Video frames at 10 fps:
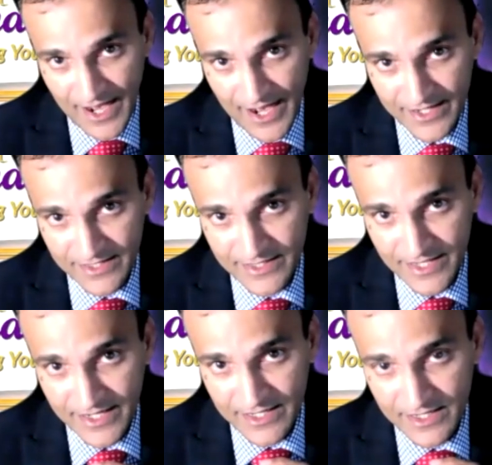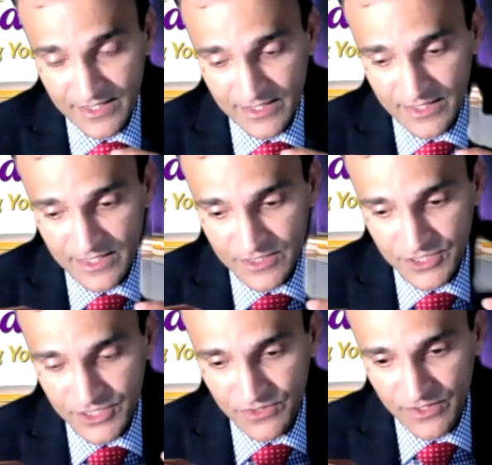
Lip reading: and they can introduce